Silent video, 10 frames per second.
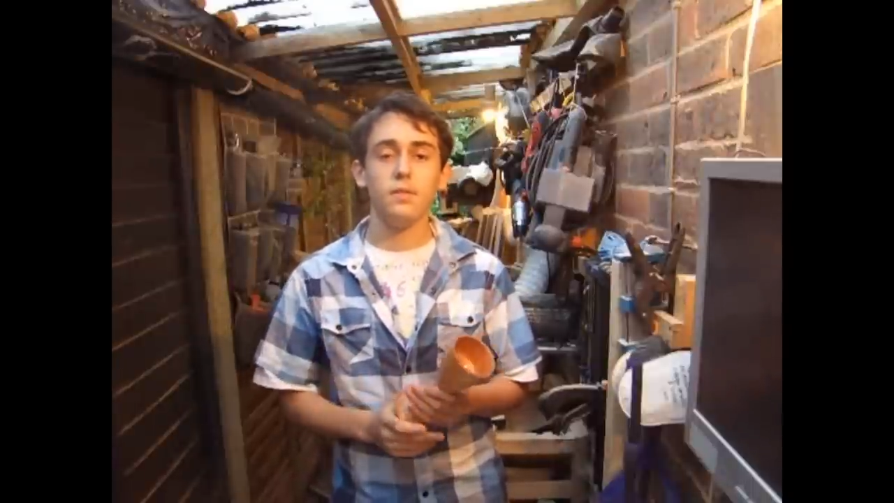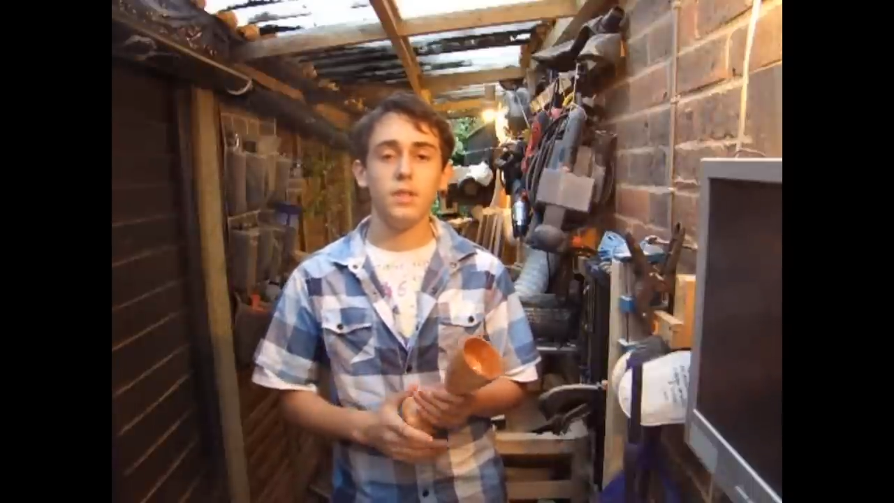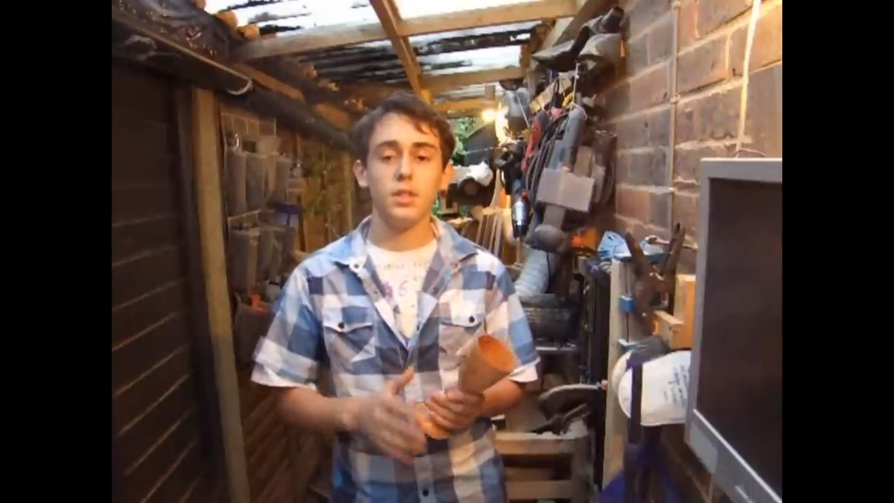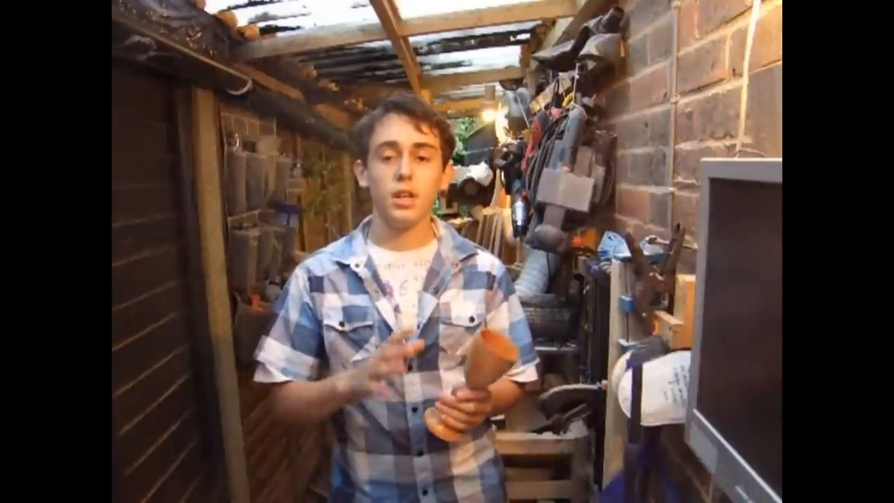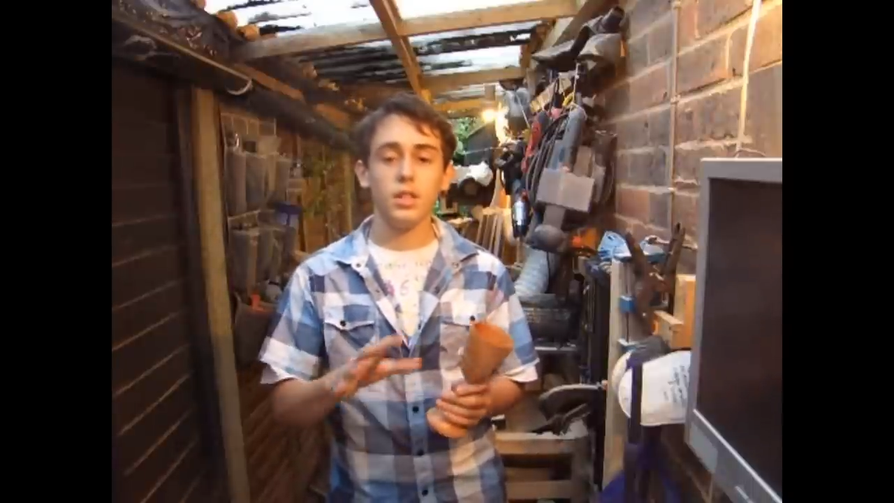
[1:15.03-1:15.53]
for
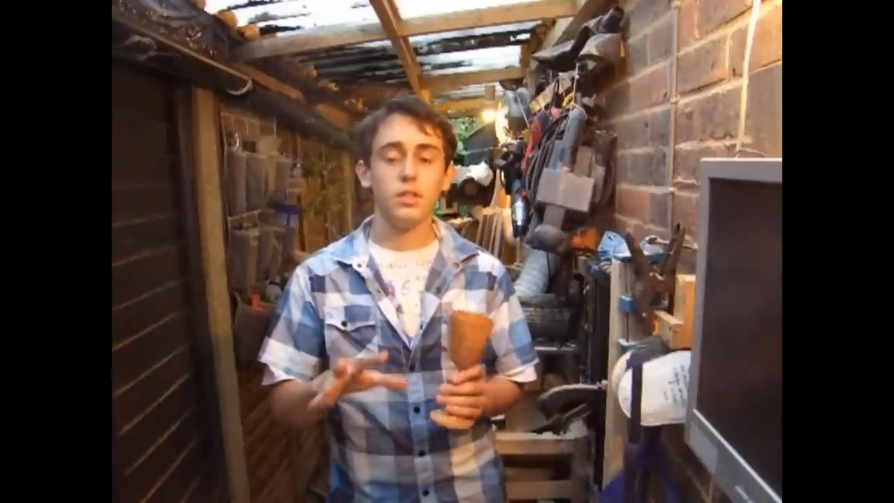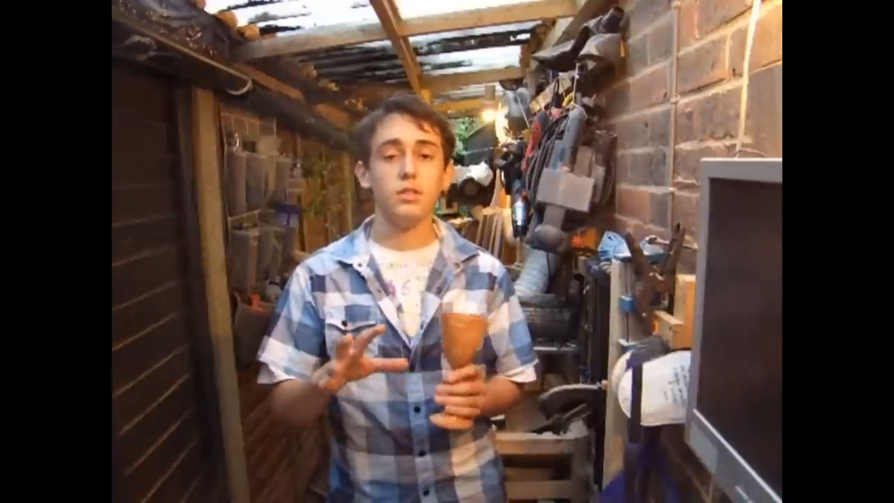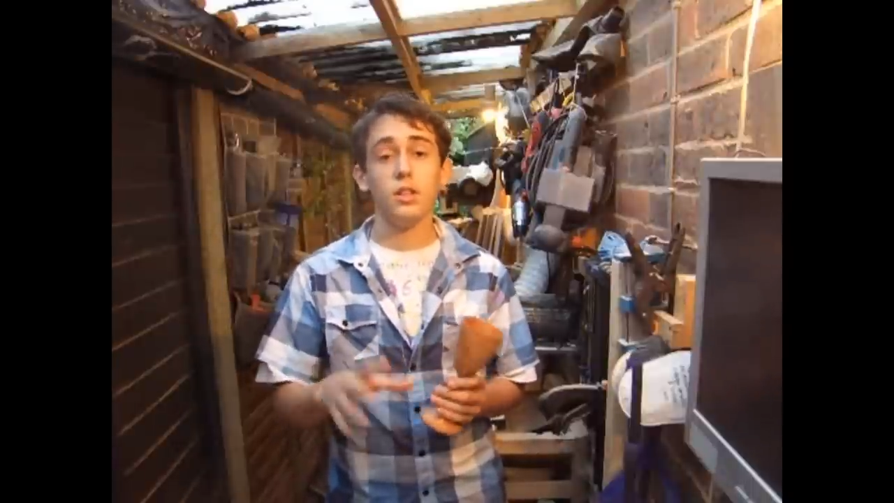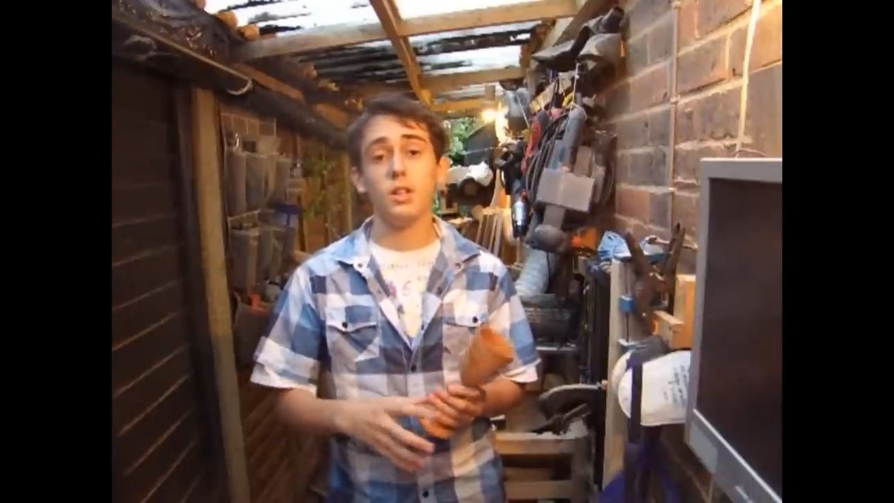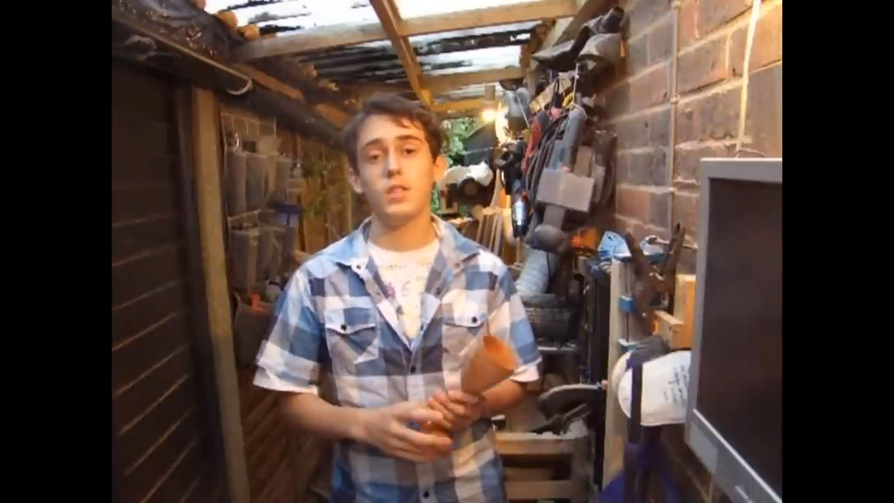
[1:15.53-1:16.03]
you guys who
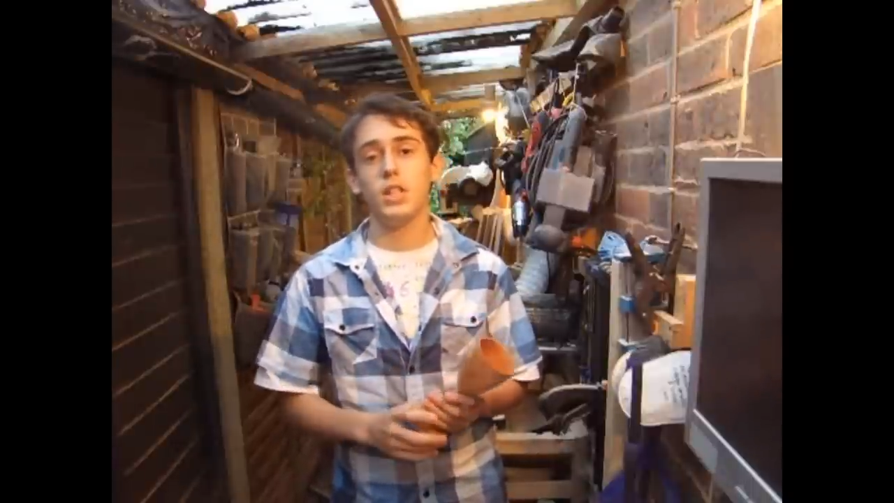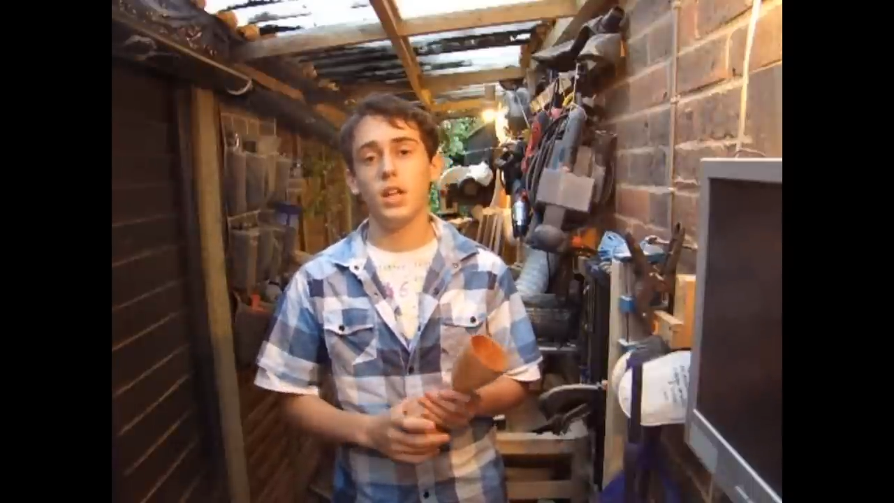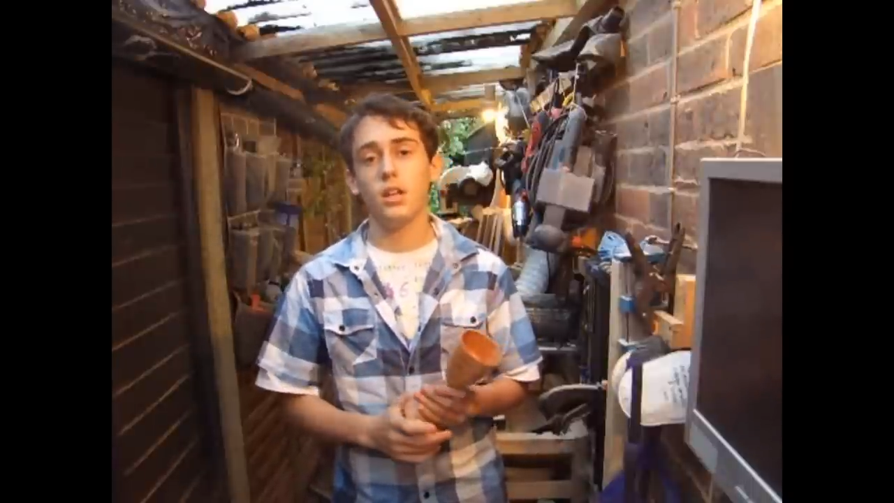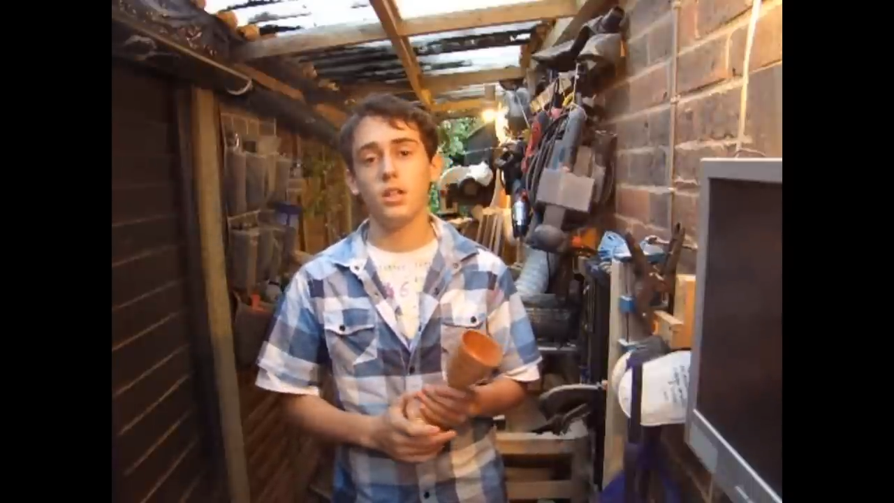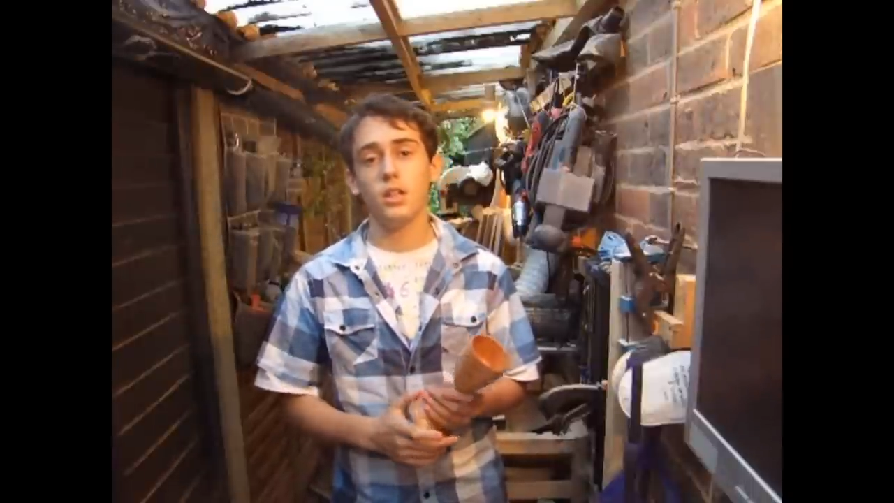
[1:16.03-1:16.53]
don't have a
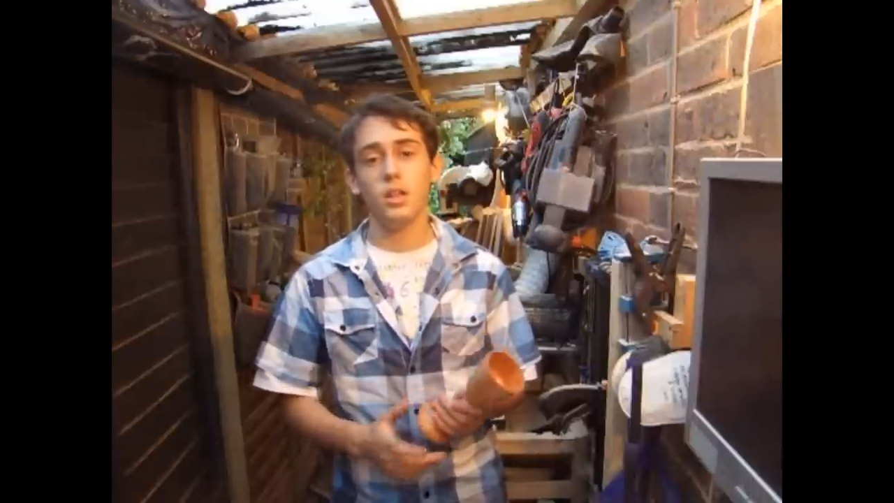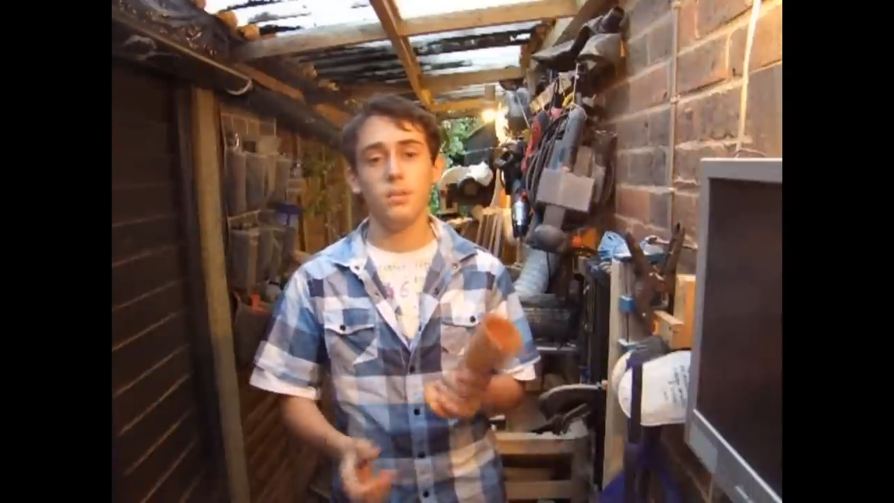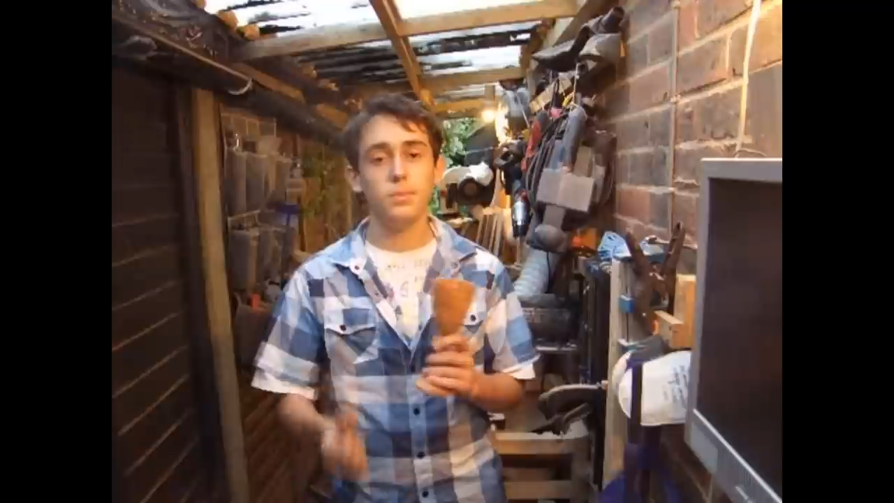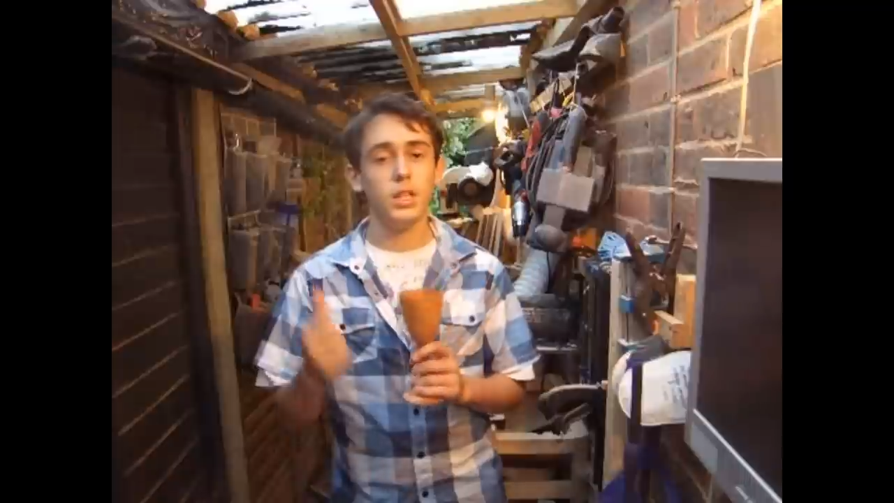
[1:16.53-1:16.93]
chuck um,